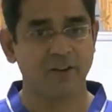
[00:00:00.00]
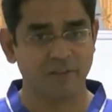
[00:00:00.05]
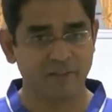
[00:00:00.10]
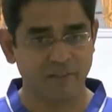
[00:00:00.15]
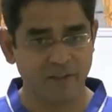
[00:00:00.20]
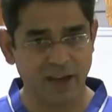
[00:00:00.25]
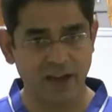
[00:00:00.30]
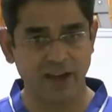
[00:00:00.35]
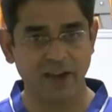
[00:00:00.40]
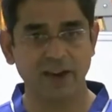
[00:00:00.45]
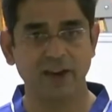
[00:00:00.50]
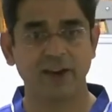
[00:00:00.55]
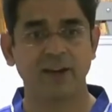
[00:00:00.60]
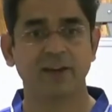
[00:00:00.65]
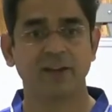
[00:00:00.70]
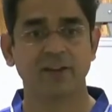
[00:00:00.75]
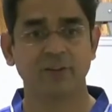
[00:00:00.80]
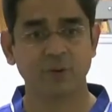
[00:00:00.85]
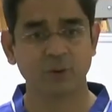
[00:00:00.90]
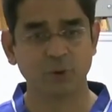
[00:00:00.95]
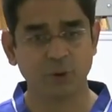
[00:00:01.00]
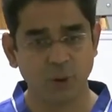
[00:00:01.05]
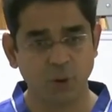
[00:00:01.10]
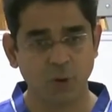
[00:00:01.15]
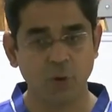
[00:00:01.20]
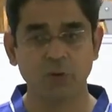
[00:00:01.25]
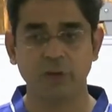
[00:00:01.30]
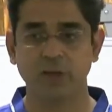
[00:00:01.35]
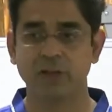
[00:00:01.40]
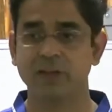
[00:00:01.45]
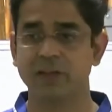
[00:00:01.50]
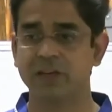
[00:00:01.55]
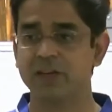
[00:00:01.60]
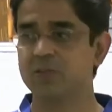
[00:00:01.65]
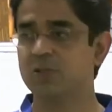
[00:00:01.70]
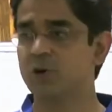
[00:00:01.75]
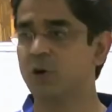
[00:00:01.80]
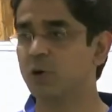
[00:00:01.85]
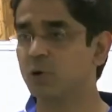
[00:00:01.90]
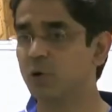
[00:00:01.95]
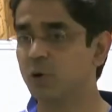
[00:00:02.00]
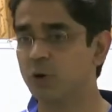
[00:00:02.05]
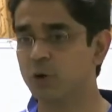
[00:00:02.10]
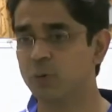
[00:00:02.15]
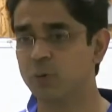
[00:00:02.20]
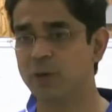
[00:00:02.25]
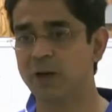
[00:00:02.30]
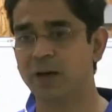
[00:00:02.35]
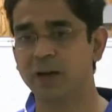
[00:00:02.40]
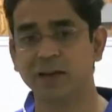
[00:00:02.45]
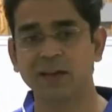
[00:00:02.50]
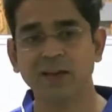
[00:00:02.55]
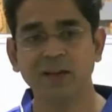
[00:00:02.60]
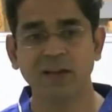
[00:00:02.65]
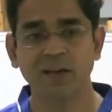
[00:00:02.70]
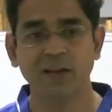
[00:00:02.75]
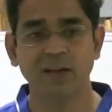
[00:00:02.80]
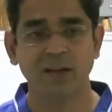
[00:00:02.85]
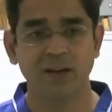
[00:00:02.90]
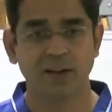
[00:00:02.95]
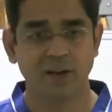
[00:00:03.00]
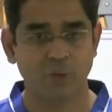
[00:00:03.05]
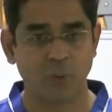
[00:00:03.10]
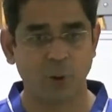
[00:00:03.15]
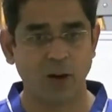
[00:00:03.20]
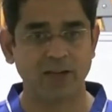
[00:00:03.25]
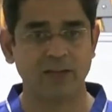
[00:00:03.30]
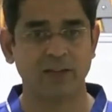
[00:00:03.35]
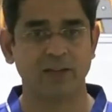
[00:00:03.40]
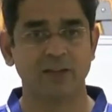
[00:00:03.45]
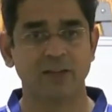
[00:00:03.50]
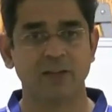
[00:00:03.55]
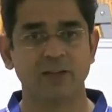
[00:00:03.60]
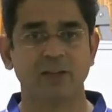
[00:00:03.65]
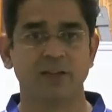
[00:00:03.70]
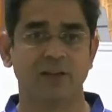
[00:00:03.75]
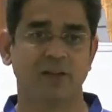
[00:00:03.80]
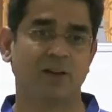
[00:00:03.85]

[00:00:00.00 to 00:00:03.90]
where you know that there is not going to be any vital